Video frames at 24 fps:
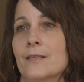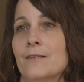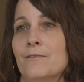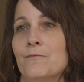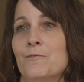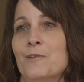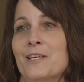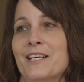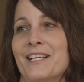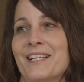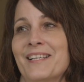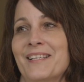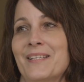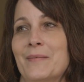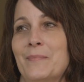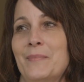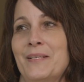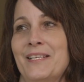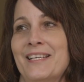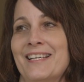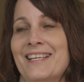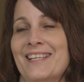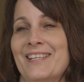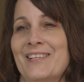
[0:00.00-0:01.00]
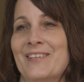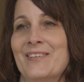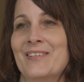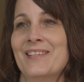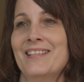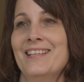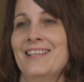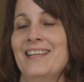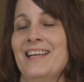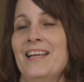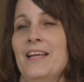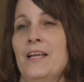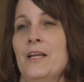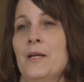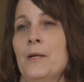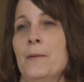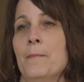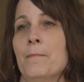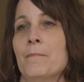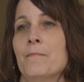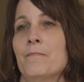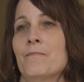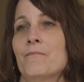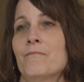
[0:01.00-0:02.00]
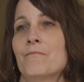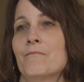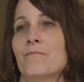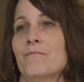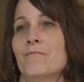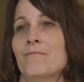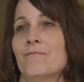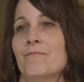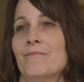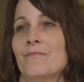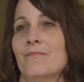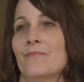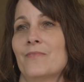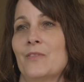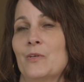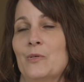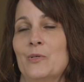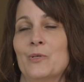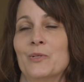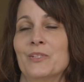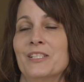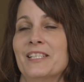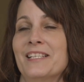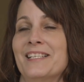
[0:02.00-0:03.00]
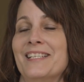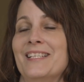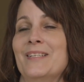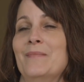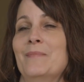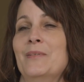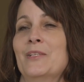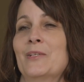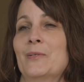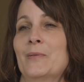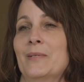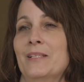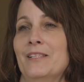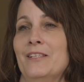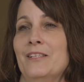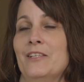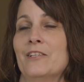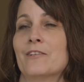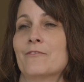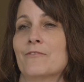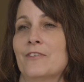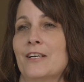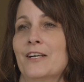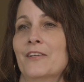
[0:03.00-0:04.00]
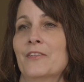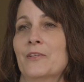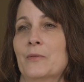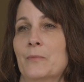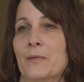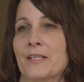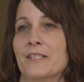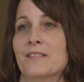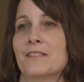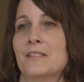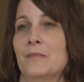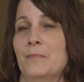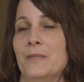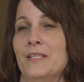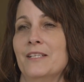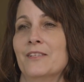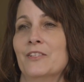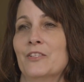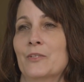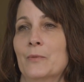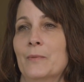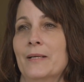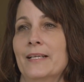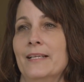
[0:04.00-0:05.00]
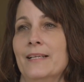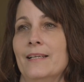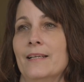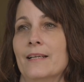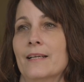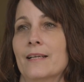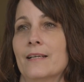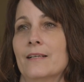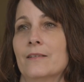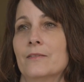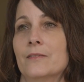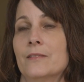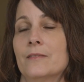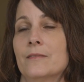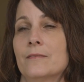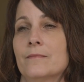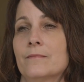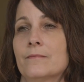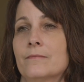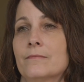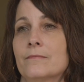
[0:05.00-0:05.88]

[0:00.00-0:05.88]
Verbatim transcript: Of walking up an aisle the whole time knowing that your father wants to be in your wedding gown.